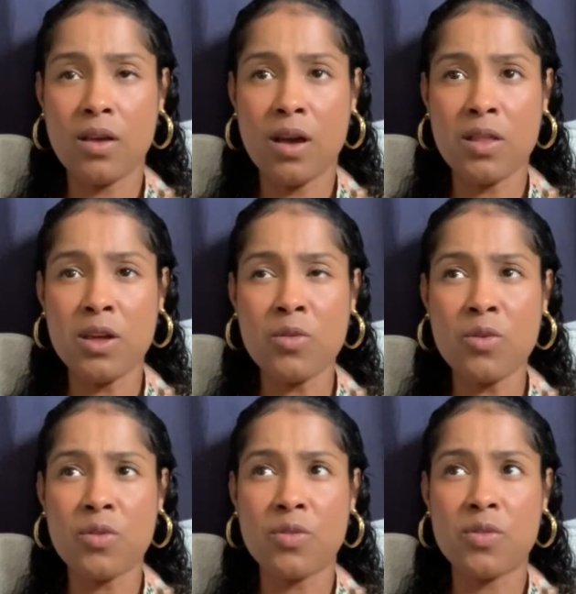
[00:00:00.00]

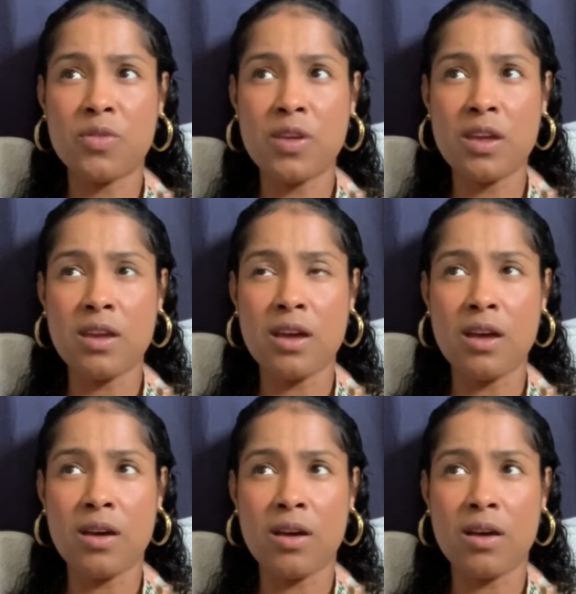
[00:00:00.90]
Another thing,
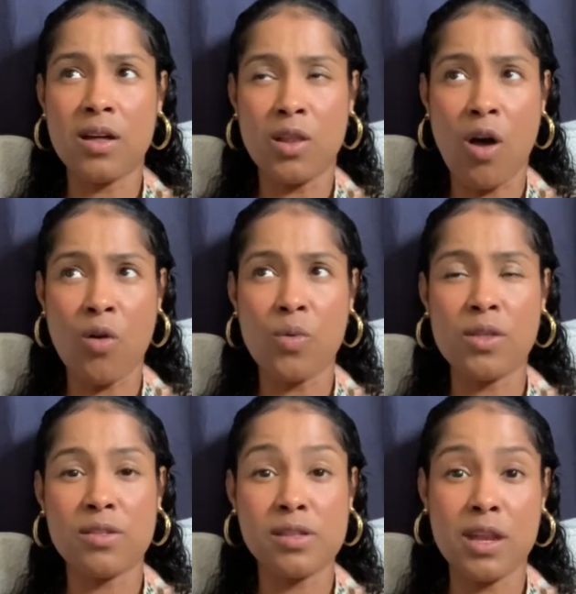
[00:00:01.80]
along
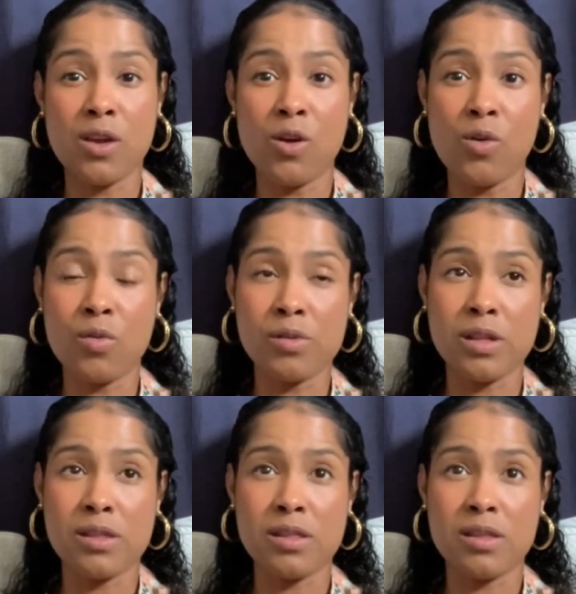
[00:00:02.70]
with setting goals,
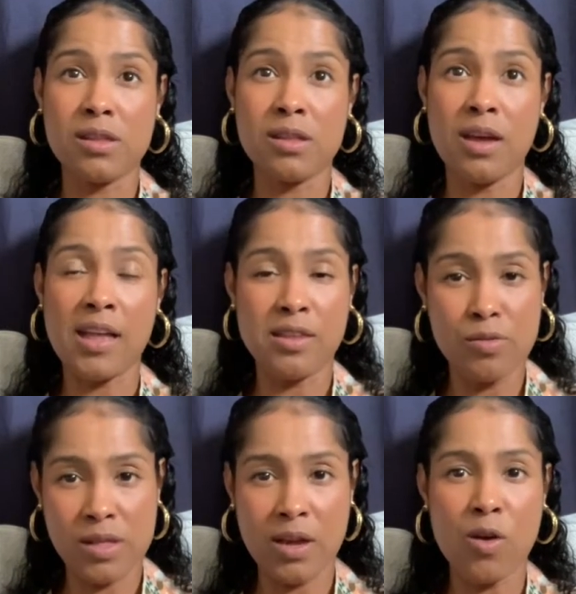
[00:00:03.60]
is I do
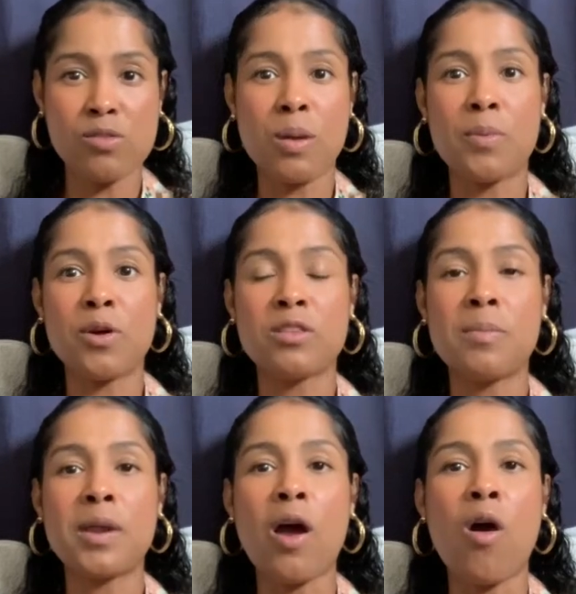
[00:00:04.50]
set goals on my birthday,
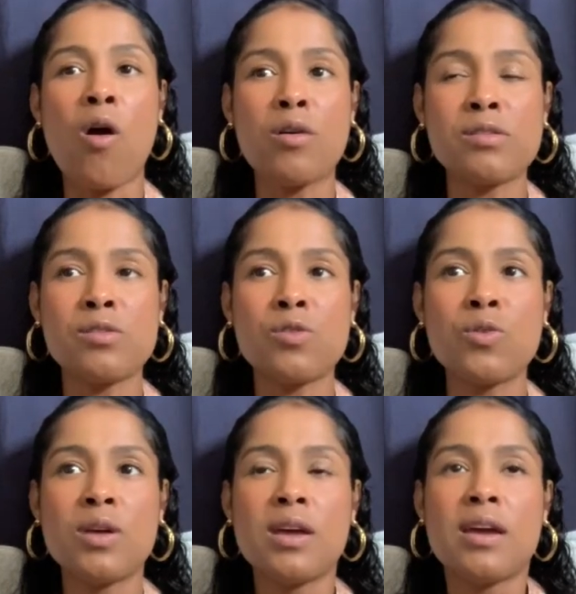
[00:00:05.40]
but I
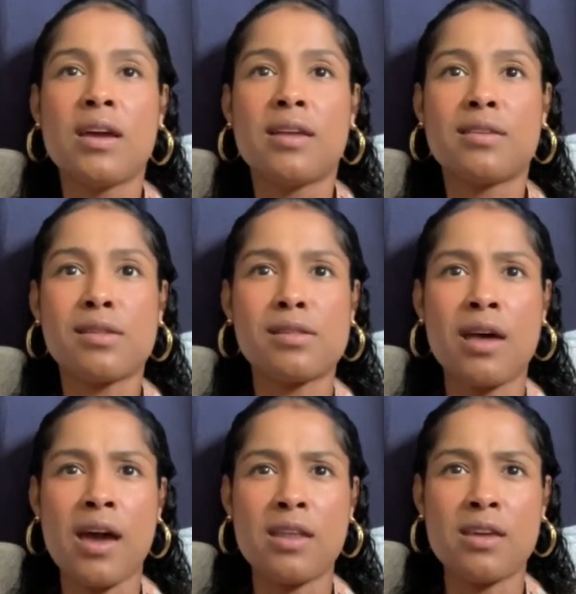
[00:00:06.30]
also
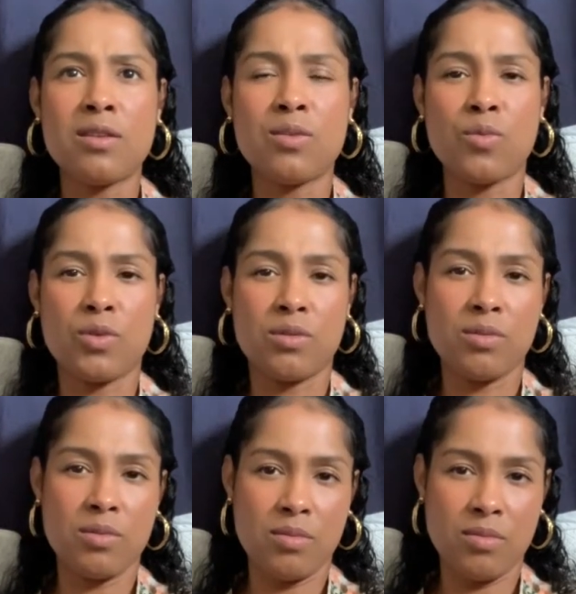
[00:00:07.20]
decided with
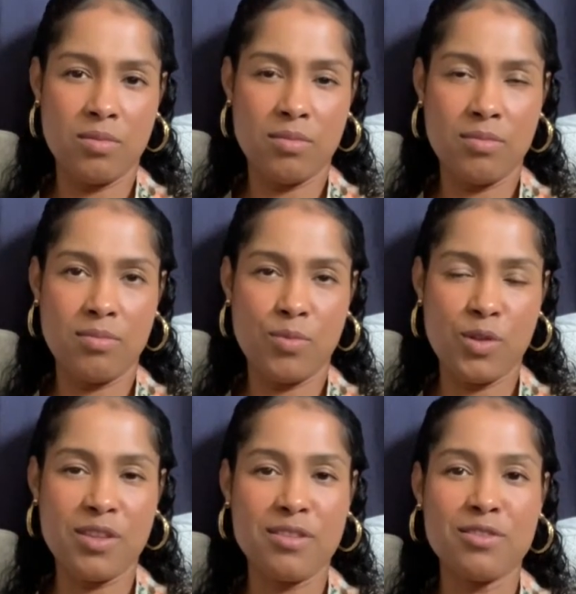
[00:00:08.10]

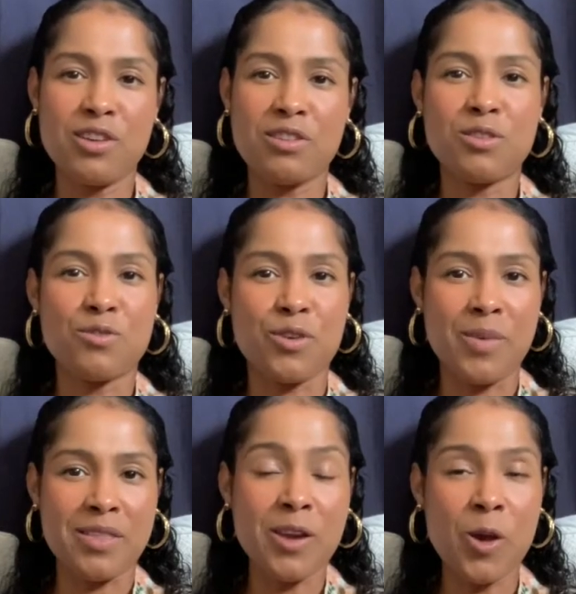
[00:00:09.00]
the suggestion from
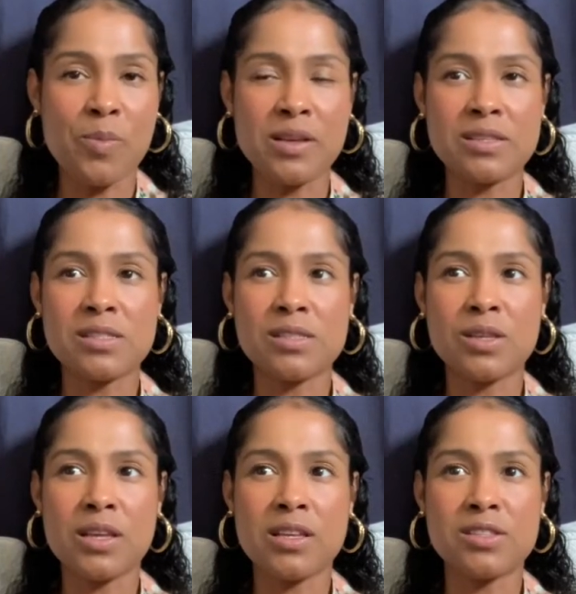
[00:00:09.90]
my therapist
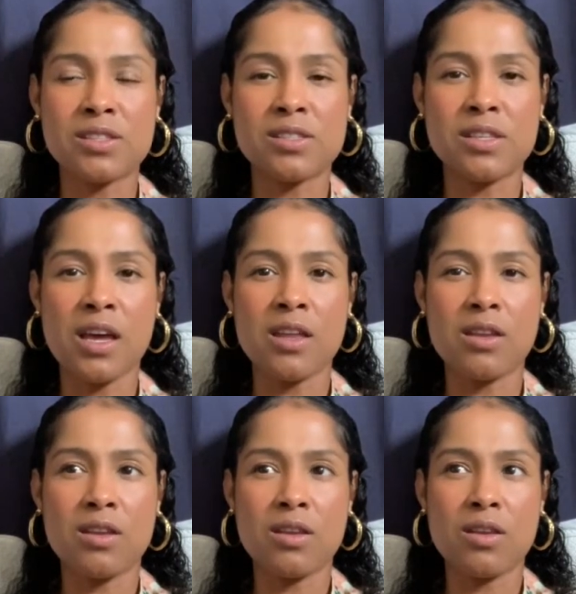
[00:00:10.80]
I
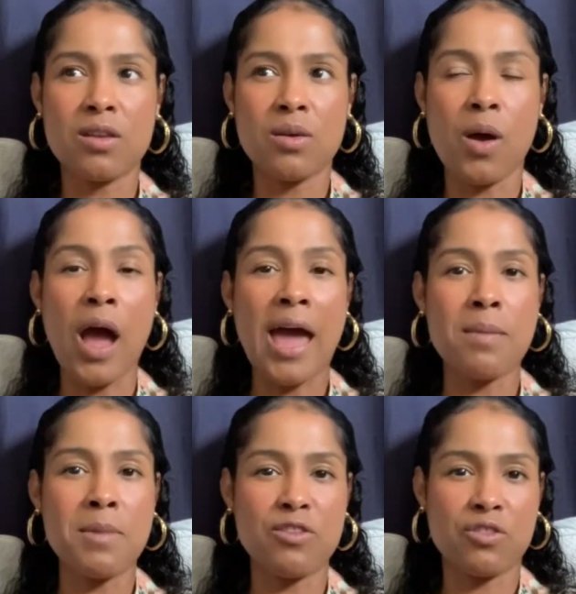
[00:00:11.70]
had a
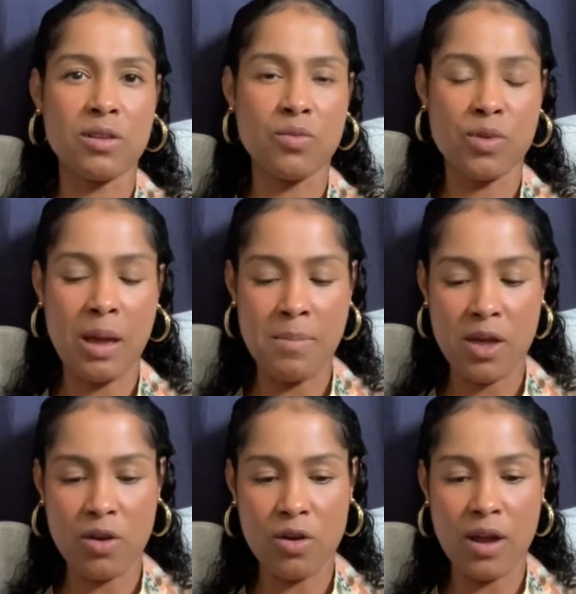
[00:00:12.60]
mission. When I met
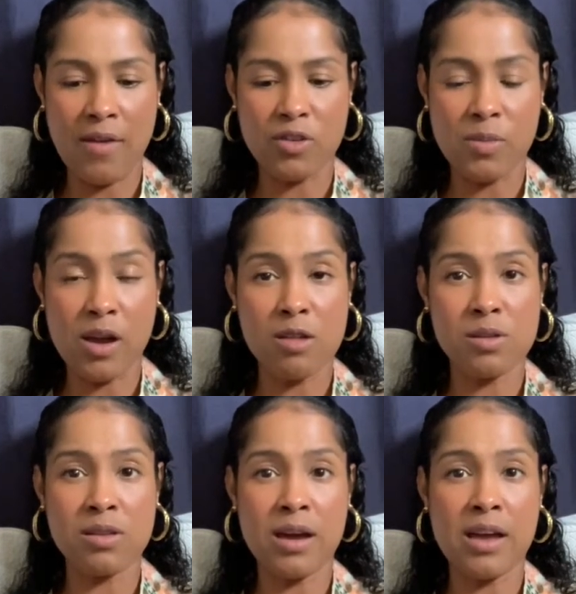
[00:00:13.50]
her after my
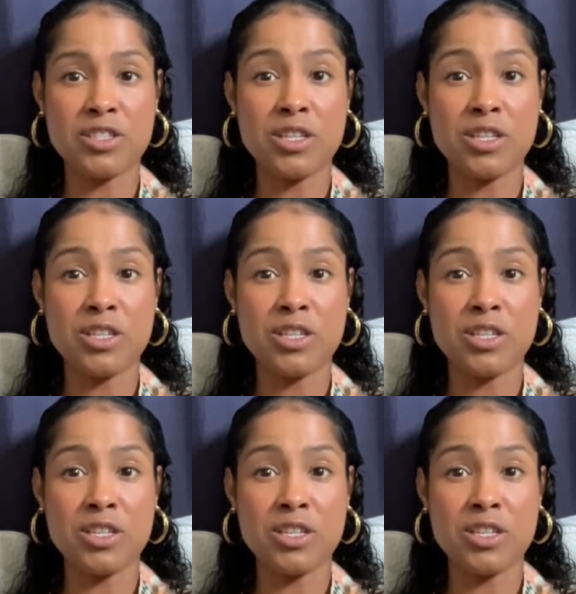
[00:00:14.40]
husband died, she